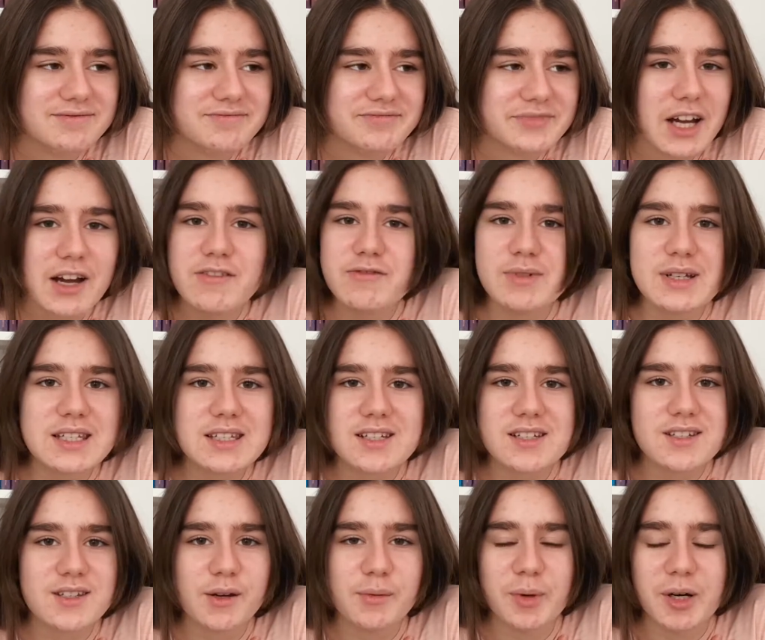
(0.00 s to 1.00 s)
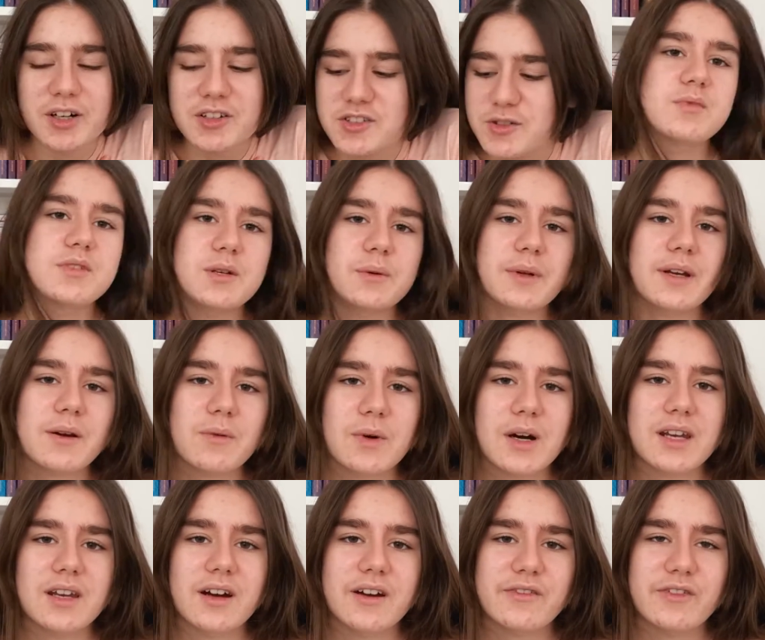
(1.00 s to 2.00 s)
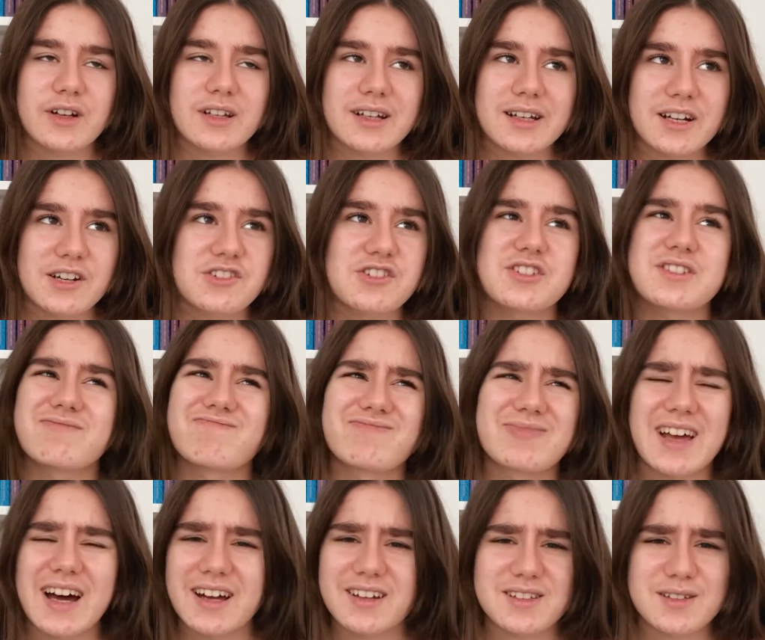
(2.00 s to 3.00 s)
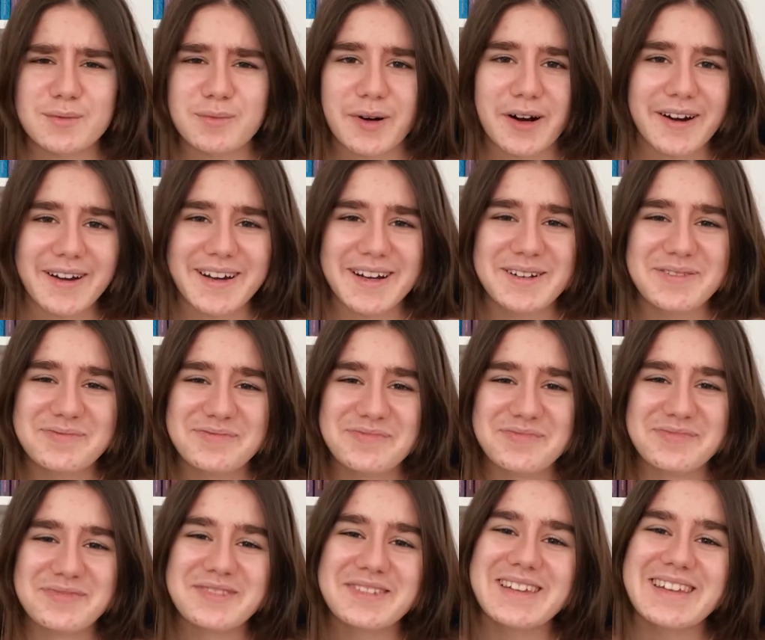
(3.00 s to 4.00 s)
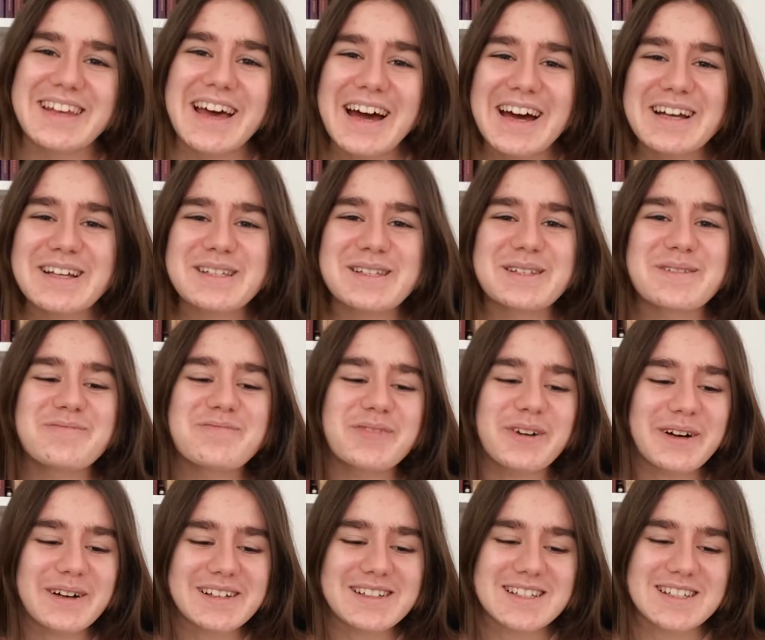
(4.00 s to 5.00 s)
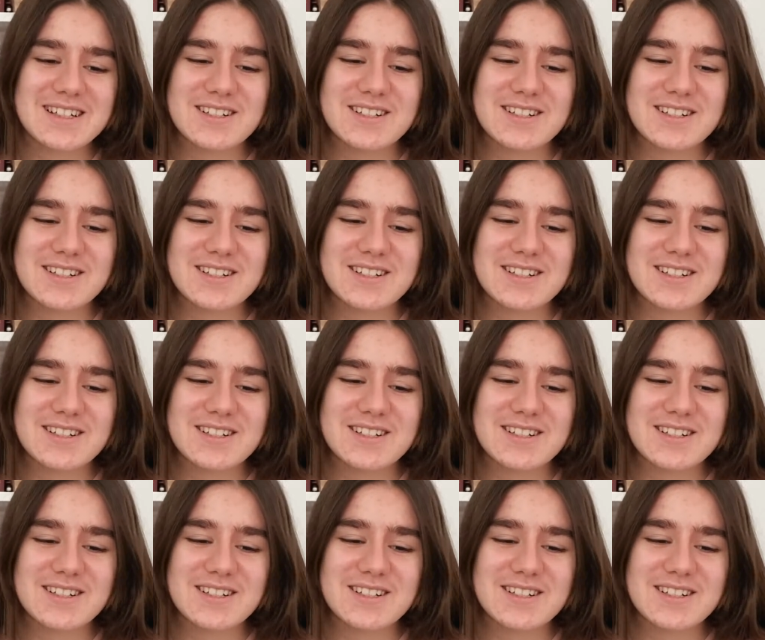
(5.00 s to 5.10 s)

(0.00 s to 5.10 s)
I've missed it so much. So when I went, I felt like I just had to buy some books.